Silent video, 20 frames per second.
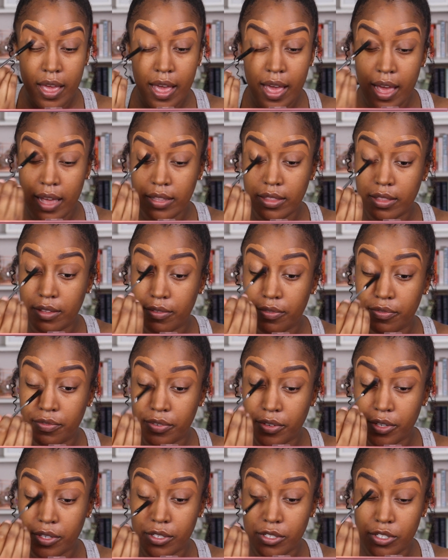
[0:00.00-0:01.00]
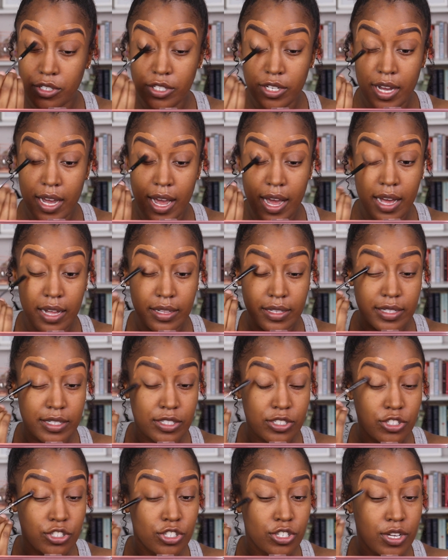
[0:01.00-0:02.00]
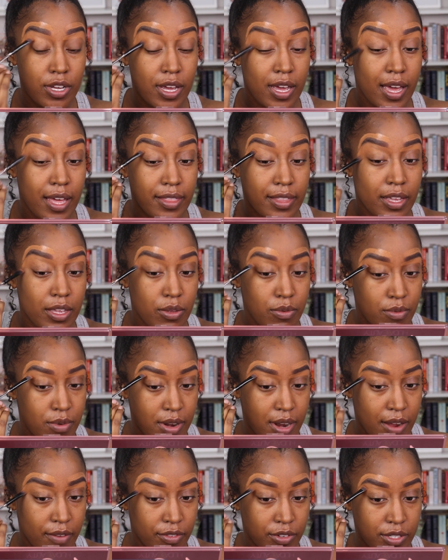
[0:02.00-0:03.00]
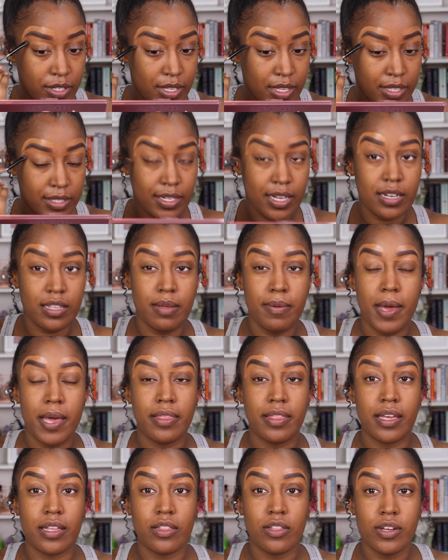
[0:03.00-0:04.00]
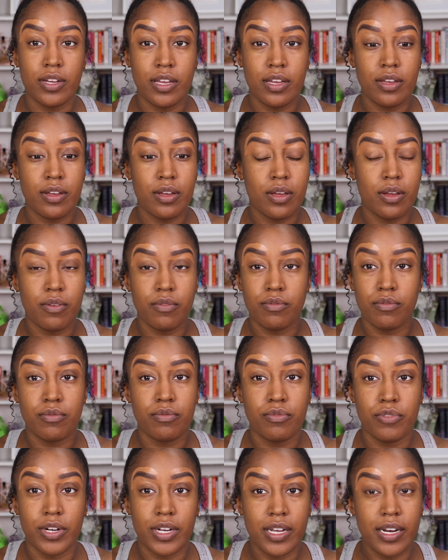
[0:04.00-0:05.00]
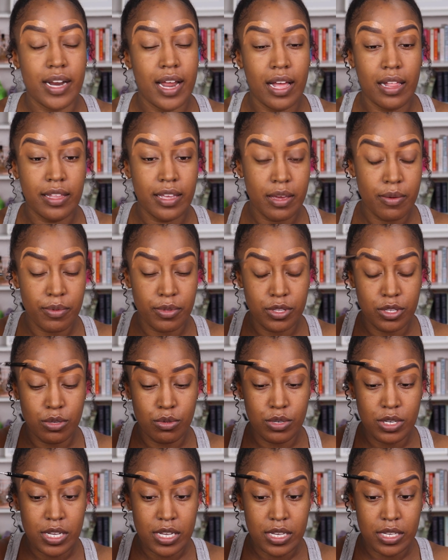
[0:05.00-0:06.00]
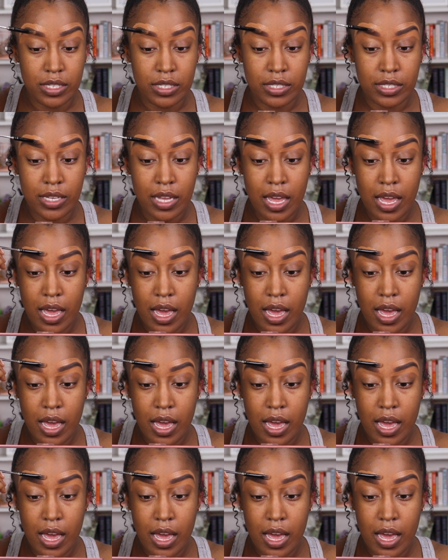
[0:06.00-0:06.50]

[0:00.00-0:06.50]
at the first challenge that you never see that side of them. And like, look at friggin' Elliot with 2 T's.